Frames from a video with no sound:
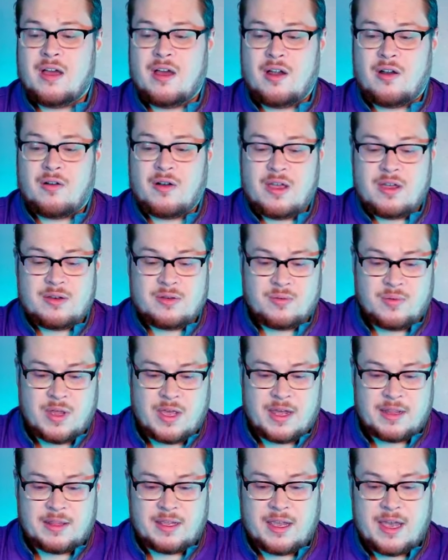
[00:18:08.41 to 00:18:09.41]
Alright, we
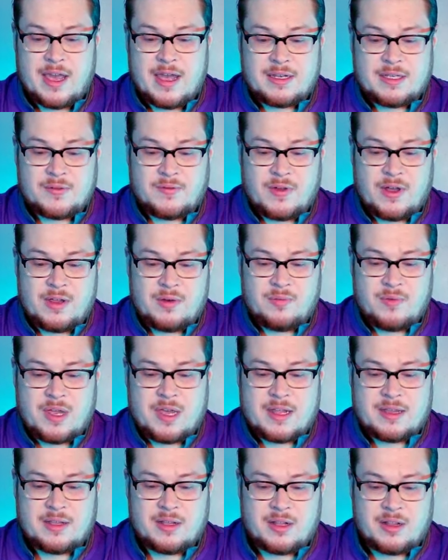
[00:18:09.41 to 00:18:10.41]
got the Cats fighting. we
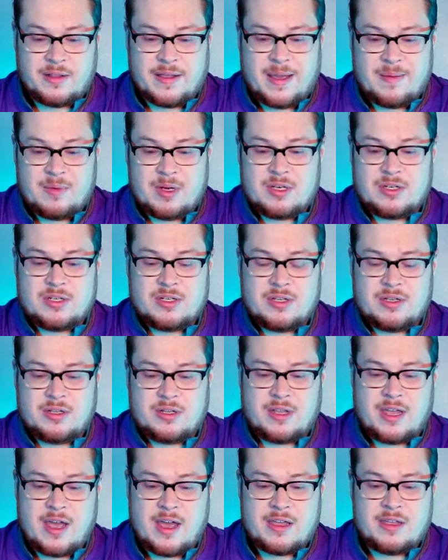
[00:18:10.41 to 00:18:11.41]
got the Calamity
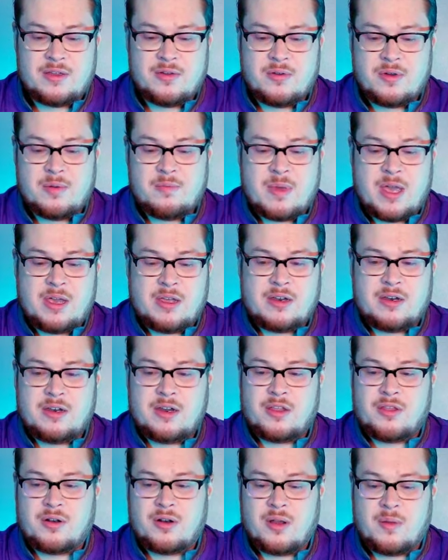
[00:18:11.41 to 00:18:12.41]
Shield. Cayuga making
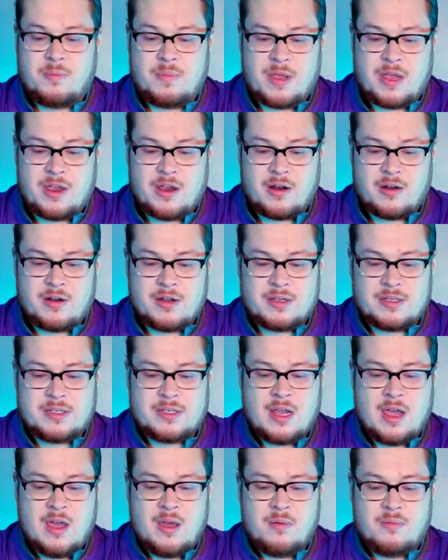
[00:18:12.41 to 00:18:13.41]
another appearance.